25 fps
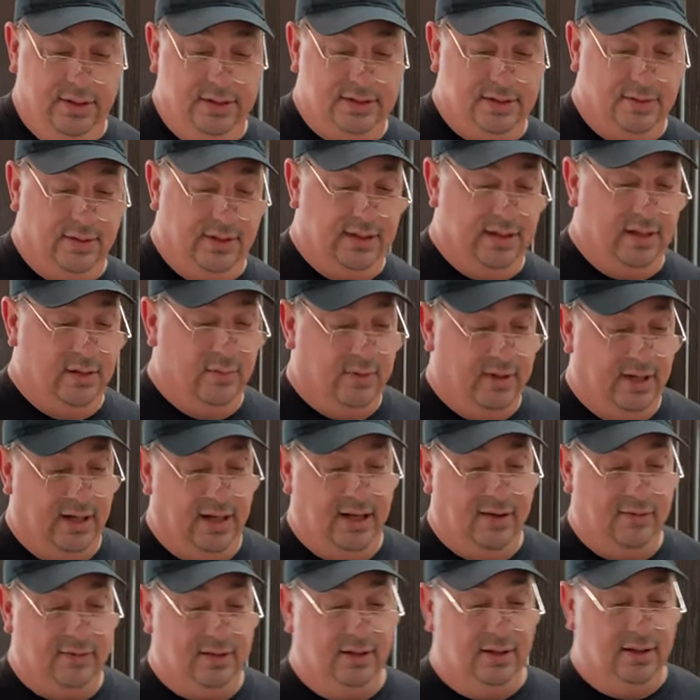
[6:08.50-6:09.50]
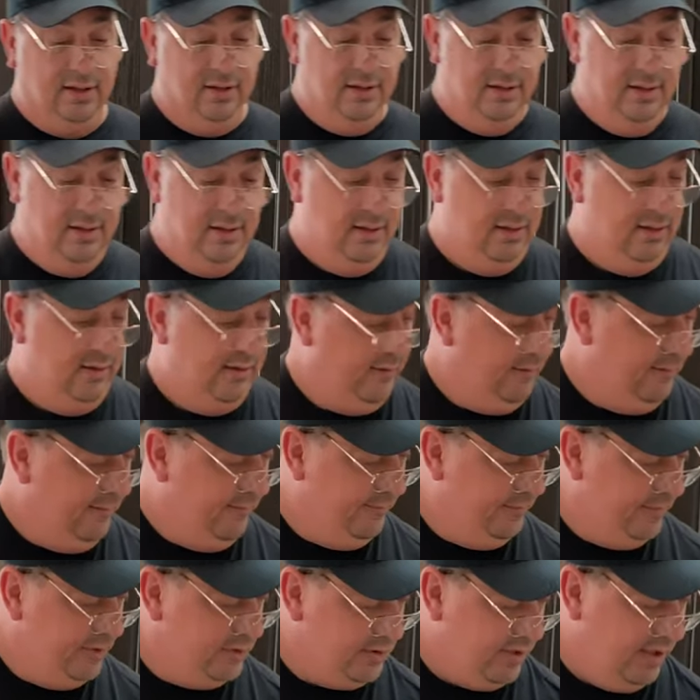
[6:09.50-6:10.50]
so I didn't want to have to
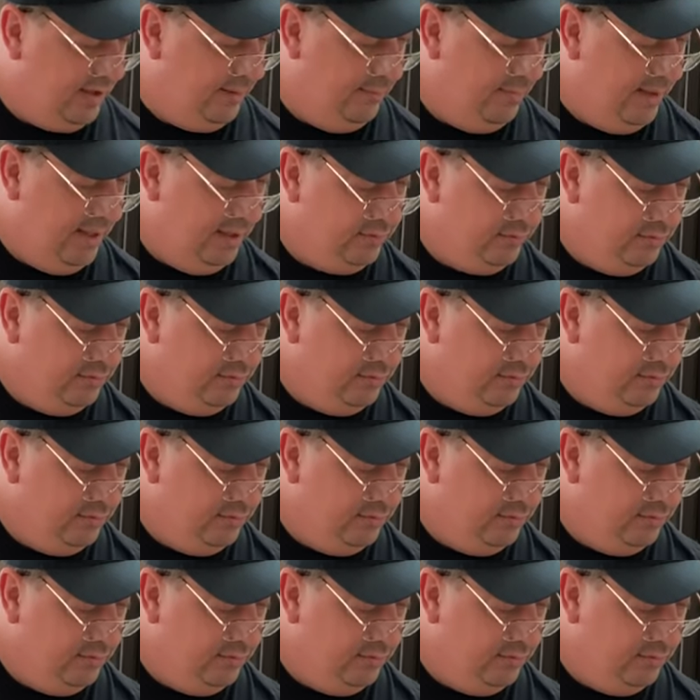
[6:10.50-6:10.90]
try to make